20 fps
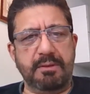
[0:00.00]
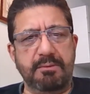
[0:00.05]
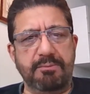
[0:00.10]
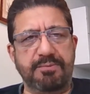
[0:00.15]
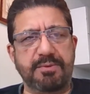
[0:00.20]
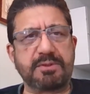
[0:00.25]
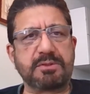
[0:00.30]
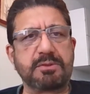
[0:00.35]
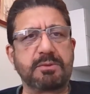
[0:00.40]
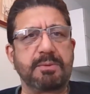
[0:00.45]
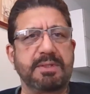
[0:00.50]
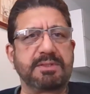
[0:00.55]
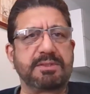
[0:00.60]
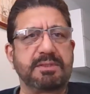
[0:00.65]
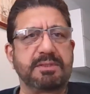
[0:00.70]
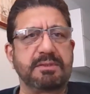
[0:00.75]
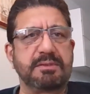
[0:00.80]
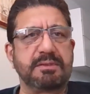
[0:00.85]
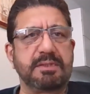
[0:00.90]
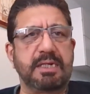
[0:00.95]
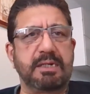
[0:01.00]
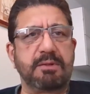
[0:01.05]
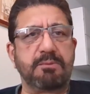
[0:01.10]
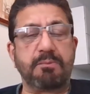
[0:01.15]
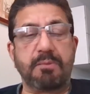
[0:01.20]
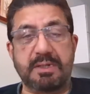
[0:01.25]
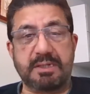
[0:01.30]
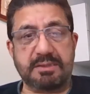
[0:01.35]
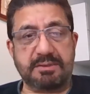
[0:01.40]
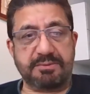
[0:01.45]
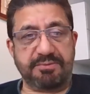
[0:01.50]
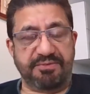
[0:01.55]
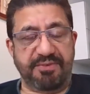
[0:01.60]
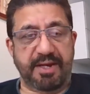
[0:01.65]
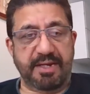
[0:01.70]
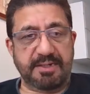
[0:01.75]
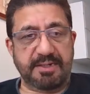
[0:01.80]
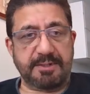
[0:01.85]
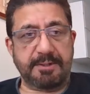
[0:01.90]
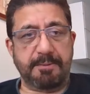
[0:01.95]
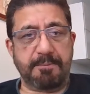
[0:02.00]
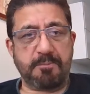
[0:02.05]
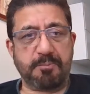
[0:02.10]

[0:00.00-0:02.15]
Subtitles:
the first question: that what is fate?